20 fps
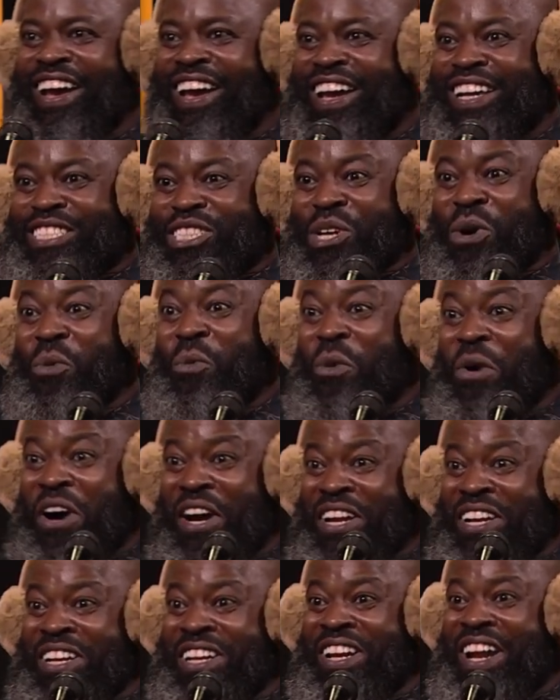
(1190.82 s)
It's a
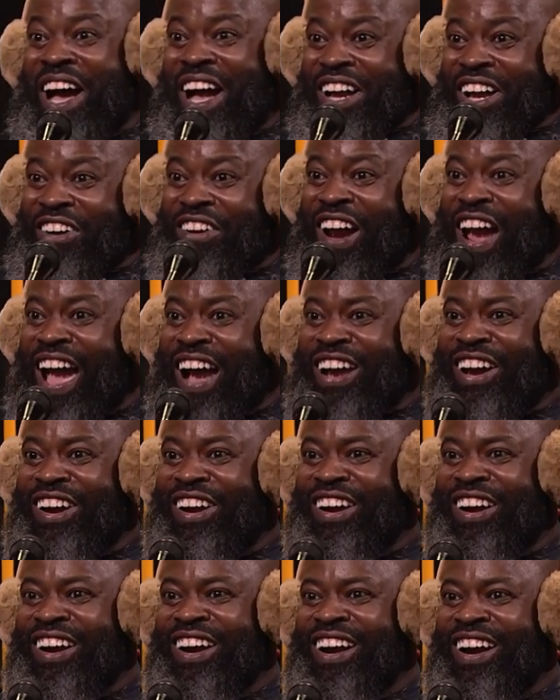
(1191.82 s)
wooden
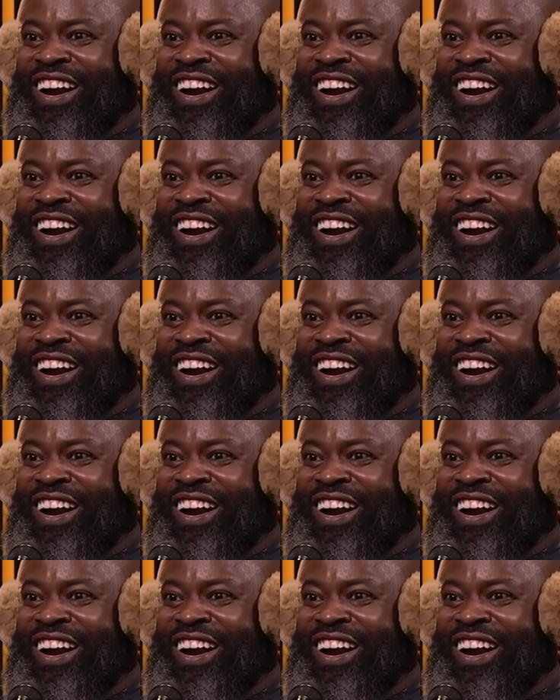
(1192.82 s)
nutcracker.